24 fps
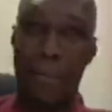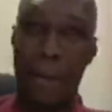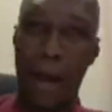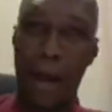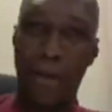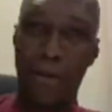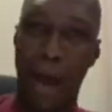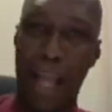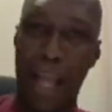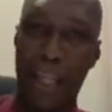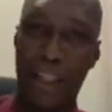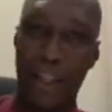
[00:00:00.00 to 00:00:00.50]

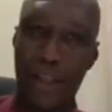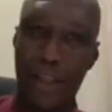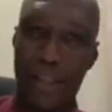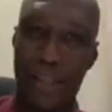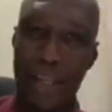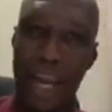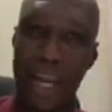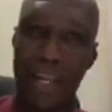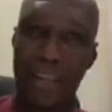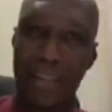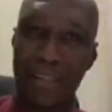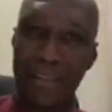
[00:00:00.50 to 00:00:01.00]
about
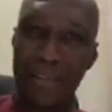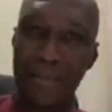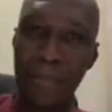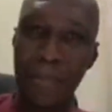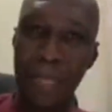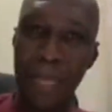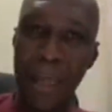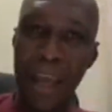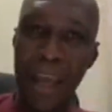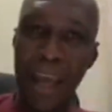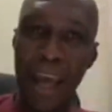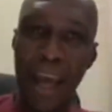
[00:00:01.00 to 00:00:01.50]
righteousness
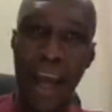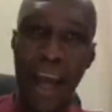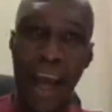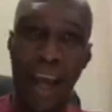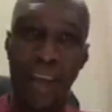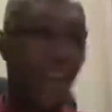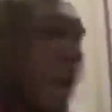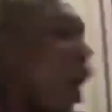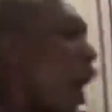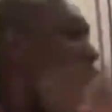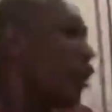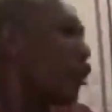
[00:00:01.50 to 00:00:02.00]

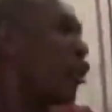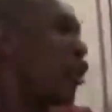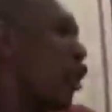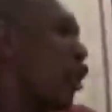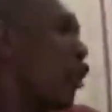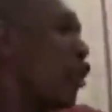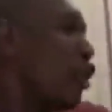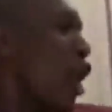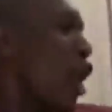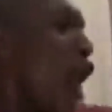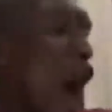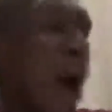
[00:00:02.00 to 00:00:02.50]
don't
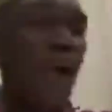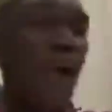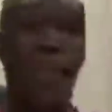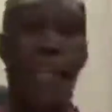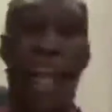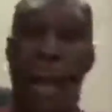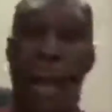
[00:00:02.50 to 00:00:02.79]
you know